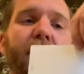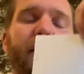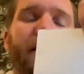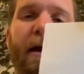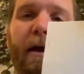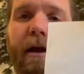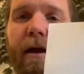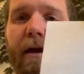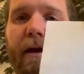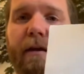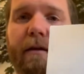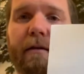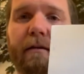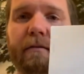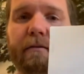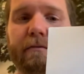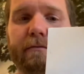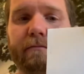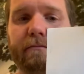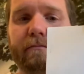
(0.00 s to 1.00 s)
and
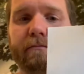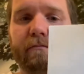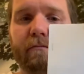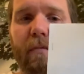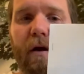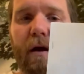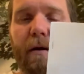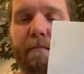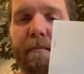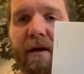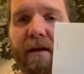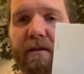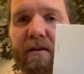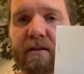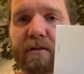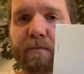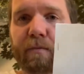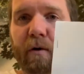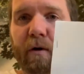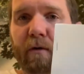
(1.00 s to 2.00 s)
make
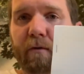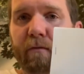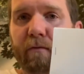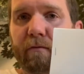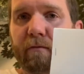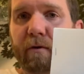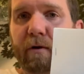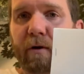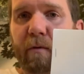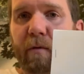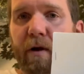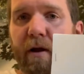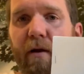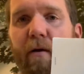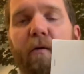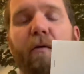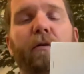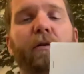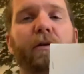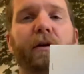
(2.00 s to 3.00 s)
this book real quick,
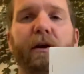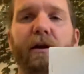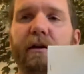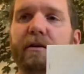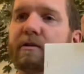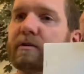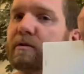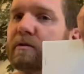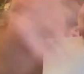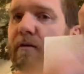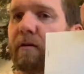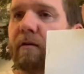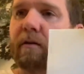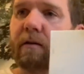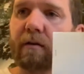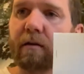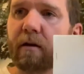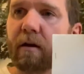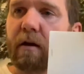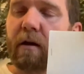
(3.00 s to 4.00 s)
or you can just
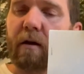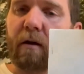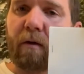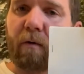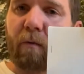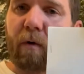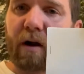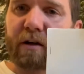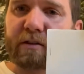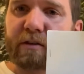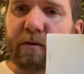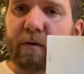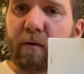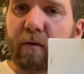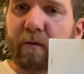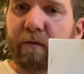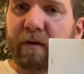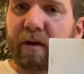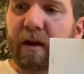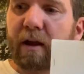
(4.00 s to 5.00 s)
watch the
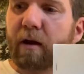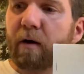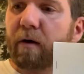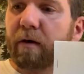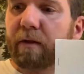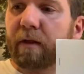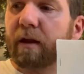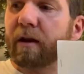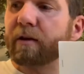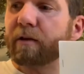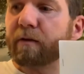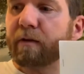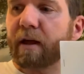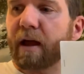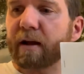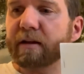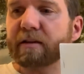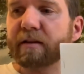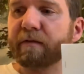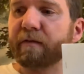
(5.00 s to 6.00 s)
whole video and then do the
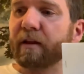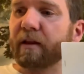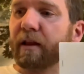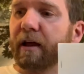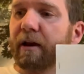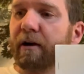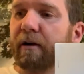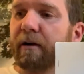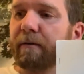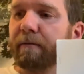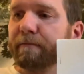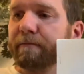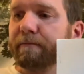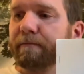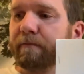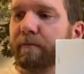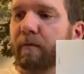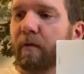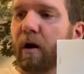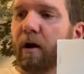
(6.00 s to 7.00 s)
activity later
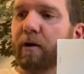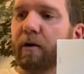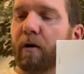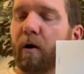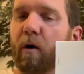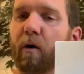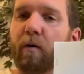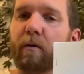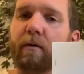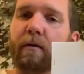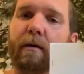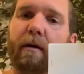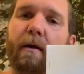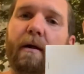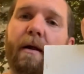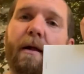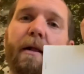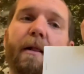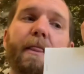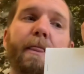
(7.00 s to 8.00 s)
on your own.
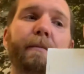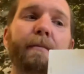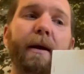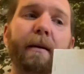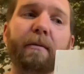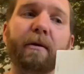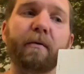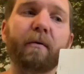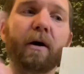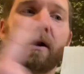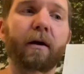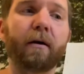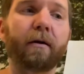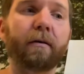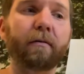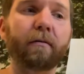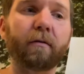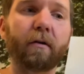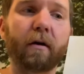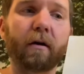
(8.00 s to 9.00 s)
Maybe you
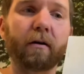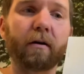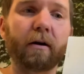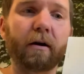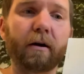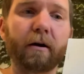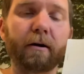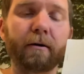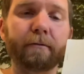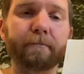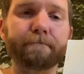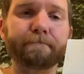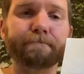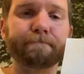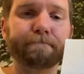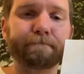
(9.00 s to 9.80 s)
want to